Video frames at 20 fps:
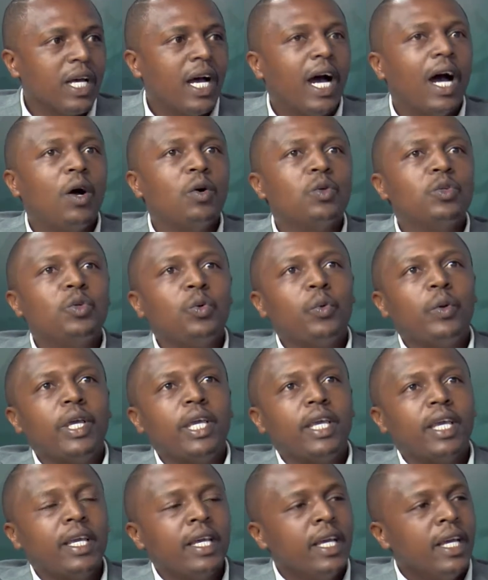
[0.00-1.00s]
How do
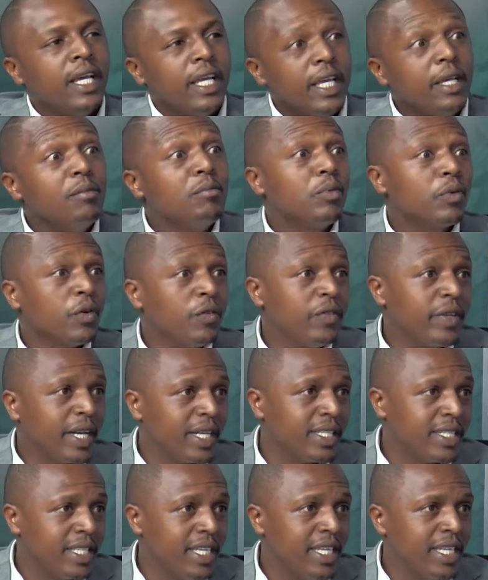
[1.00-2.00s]
we improve
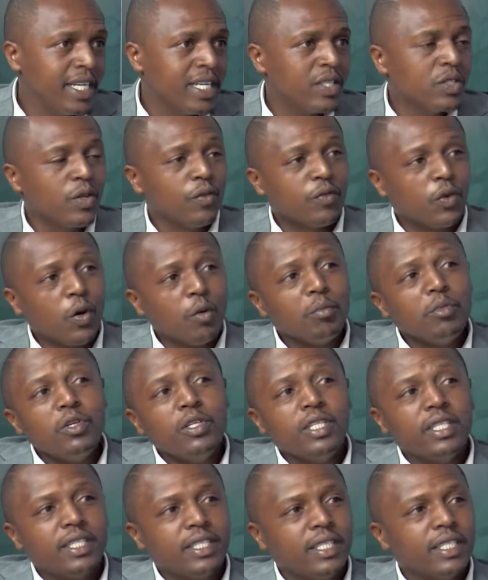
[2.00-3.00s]
resilience of
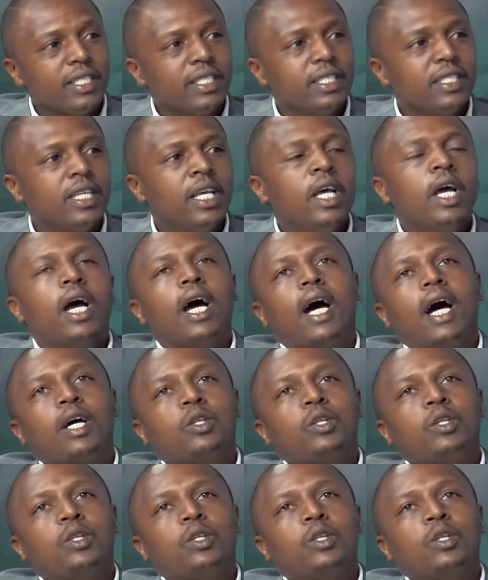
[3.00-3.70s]
communities uh,